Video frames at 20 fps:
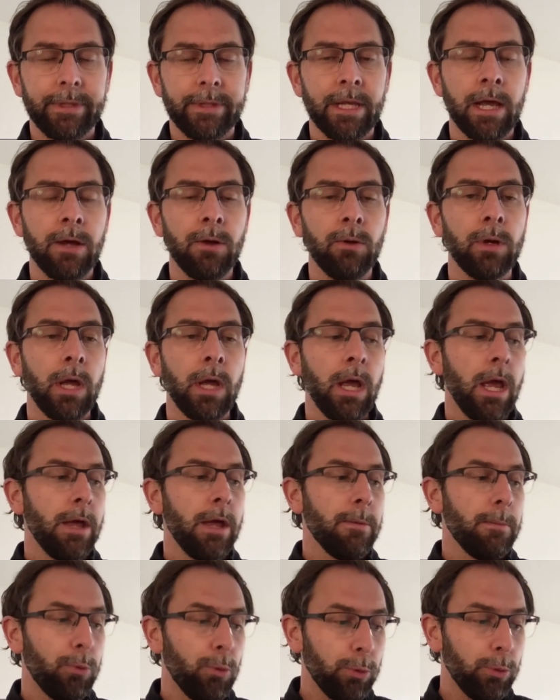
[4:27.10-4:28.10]
Now,
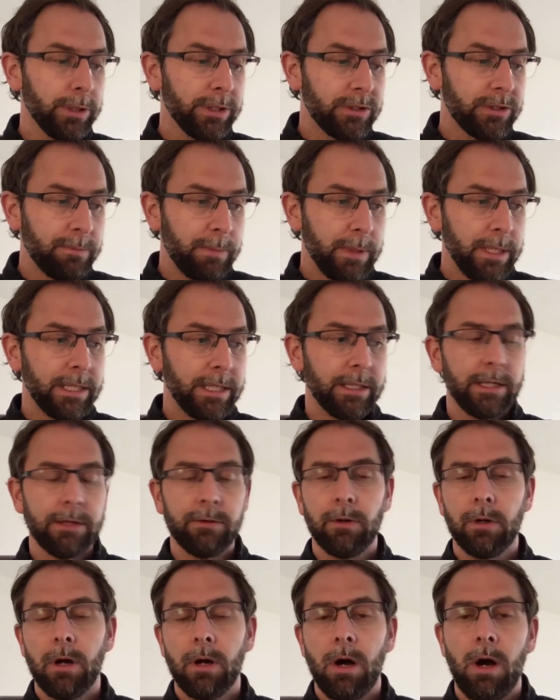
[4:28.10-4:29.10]
broadly speaking,
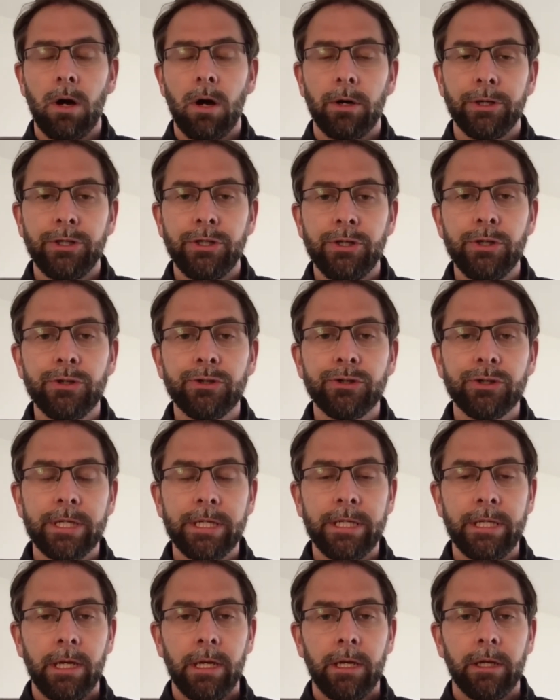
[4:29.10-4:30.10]
there are
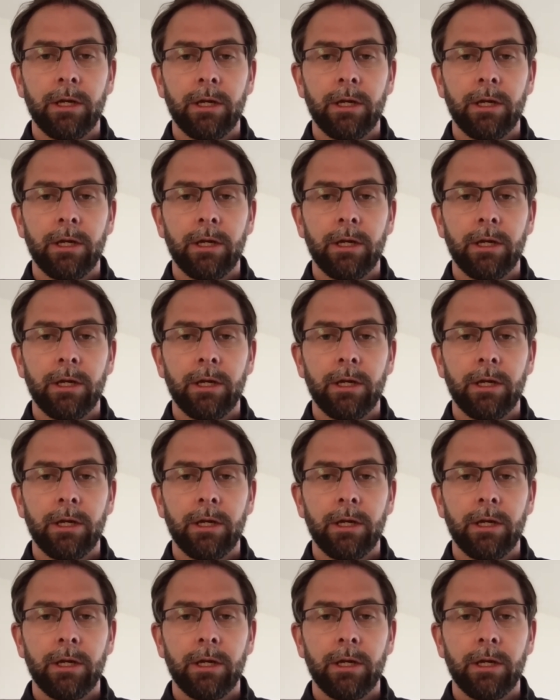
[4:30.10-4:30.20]
usually